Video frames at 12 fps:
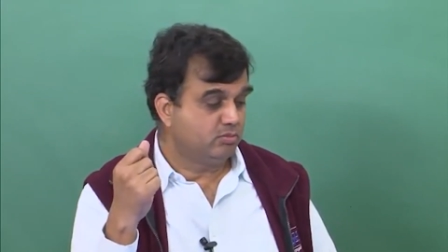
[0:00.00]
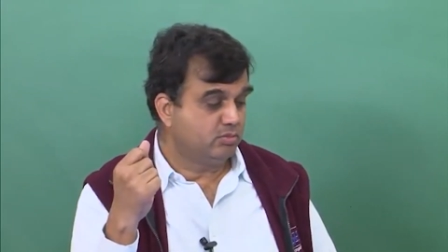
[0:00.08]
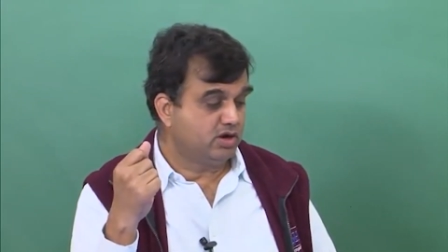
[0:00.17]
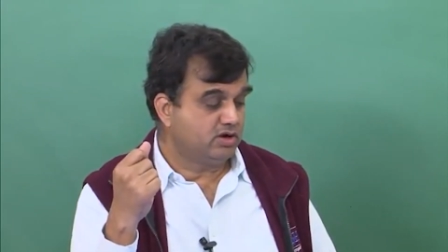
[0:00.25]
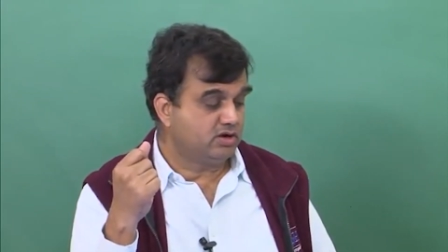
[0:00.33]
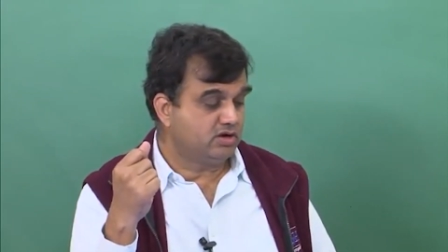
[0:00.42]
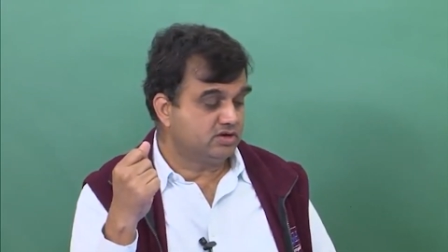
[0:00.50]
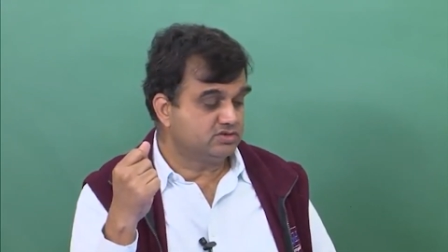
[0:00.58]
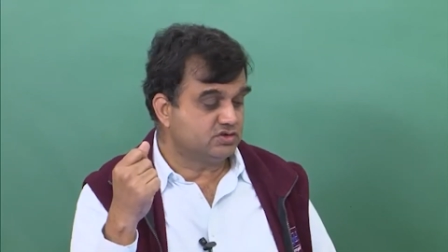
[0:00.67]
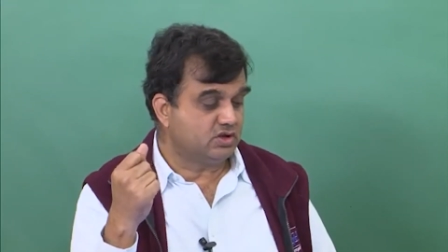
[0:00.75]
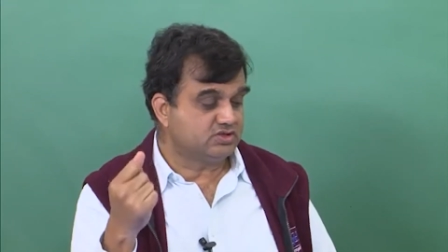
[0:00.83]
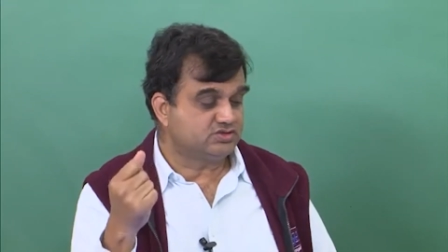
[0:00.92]
but it
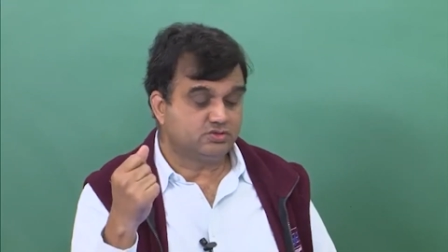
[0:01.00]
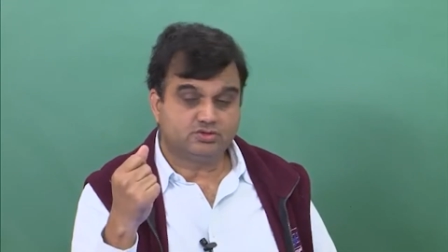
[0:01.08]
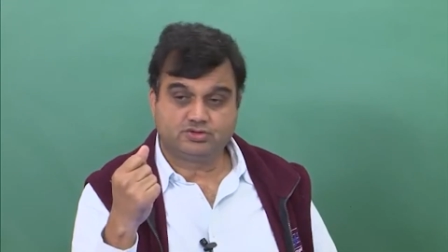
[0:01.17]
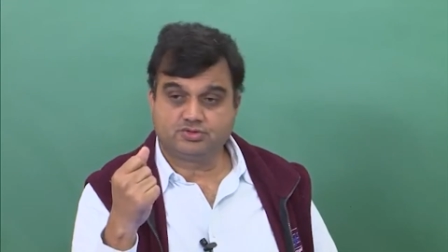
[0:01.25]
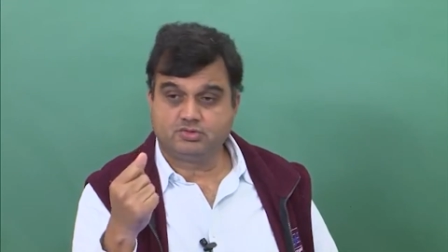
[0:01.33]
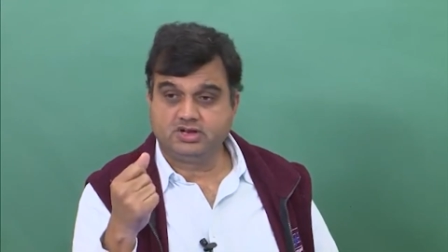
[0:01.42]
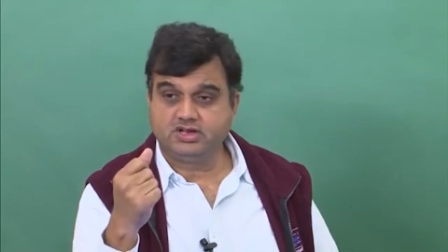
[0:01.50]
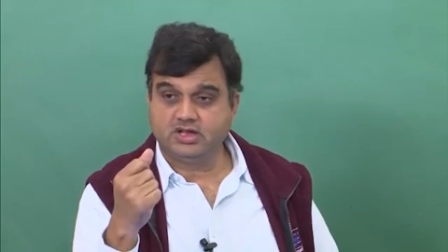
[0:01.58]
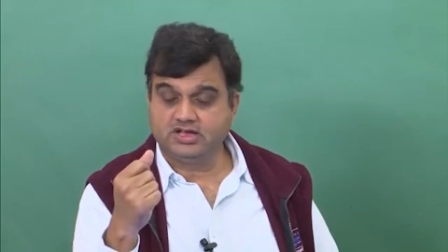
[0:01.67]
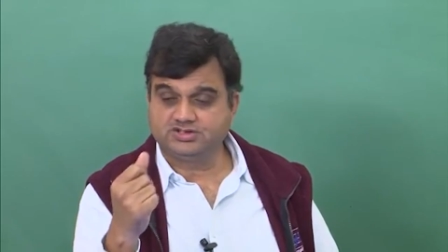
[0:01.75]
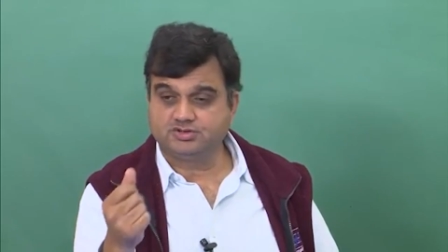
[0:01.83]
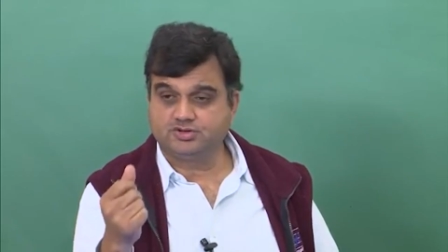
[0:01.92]
is also truly
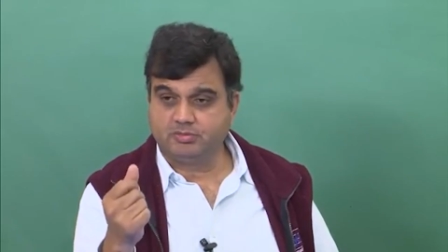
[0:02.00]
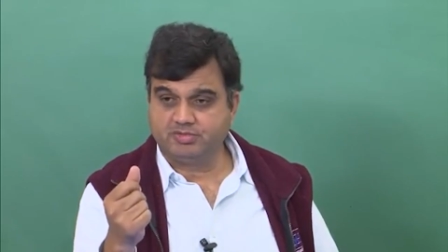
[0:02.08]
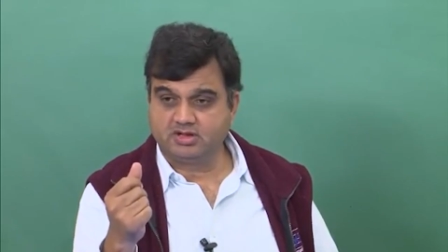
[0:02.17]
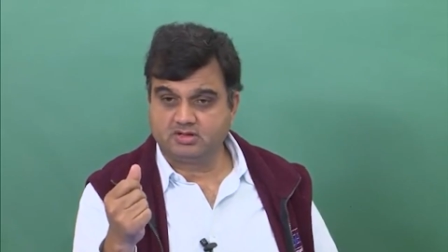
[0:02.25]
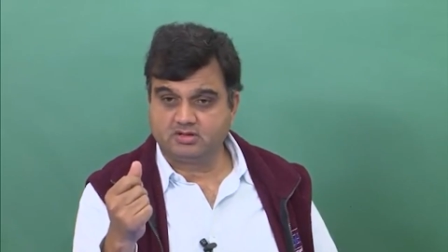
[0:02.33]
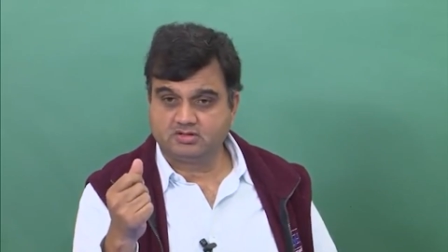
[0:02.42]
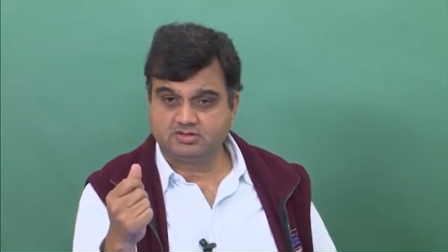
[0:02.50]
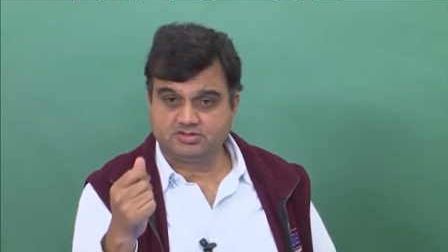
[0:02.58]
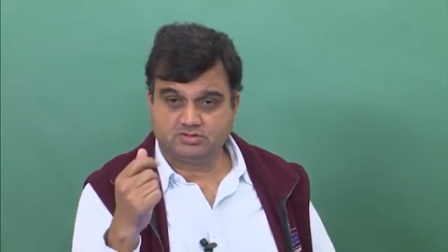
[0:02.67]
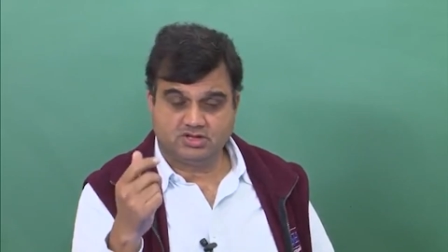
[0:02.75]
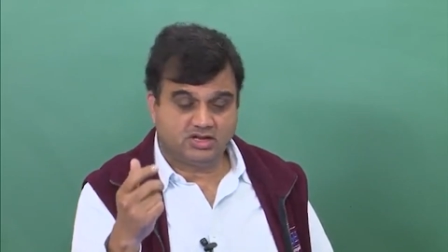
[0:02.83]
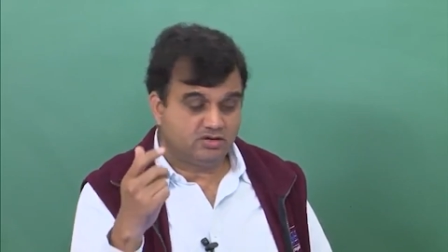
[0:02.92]
isotropic.
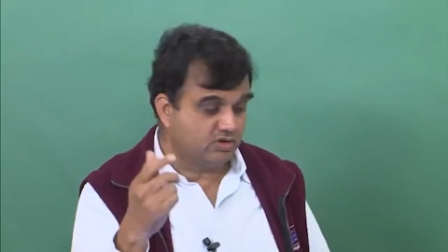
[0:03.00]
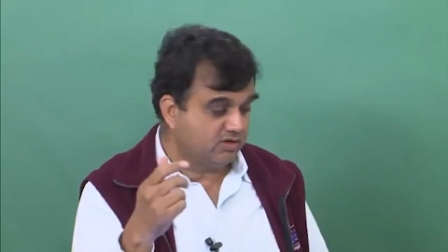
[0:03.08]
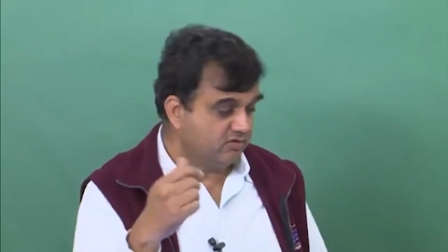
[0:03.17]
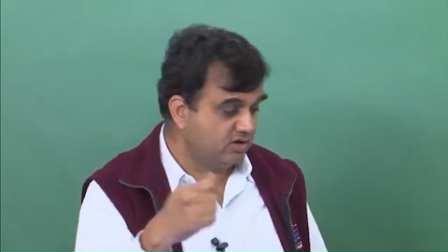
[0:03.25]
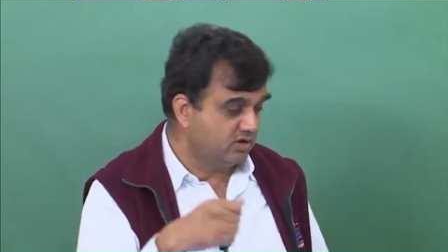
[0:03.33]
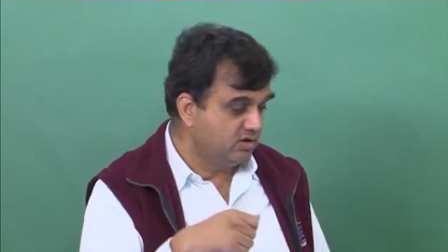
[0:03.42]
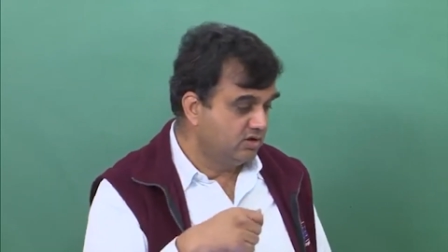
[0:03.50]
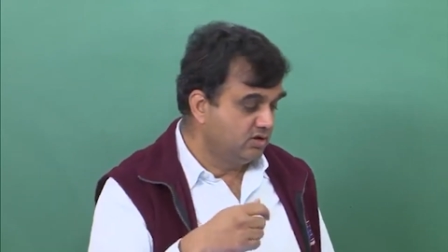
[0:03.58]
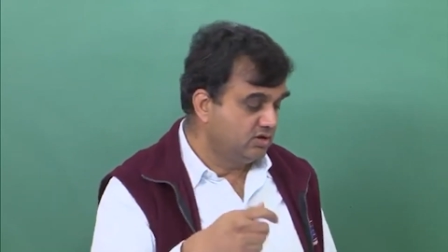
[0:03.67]
So then you have a